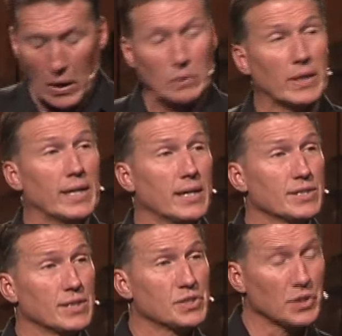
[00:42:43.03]
uh,
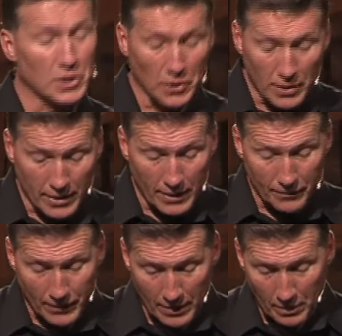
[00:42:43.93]
loneliness and
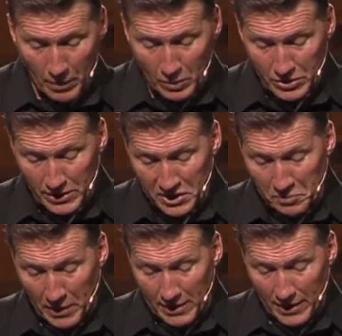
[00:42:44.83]
security
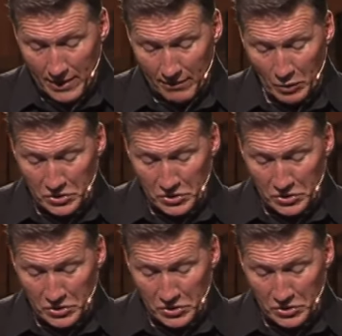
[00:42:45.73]
emotionally speaking,